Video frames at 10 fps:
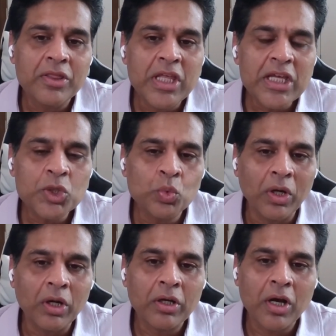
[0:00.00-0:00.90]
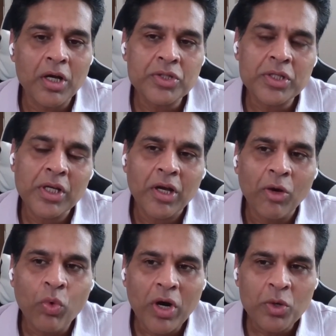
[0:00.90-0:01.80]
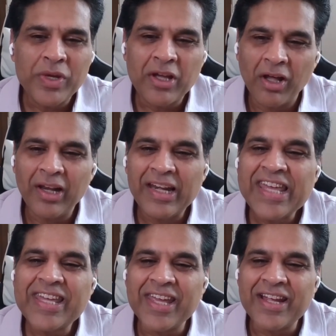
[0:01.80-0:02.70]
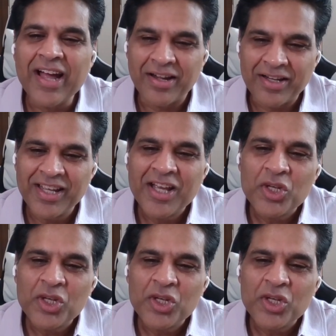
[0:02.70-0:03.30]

these will cause what we call leaky gut.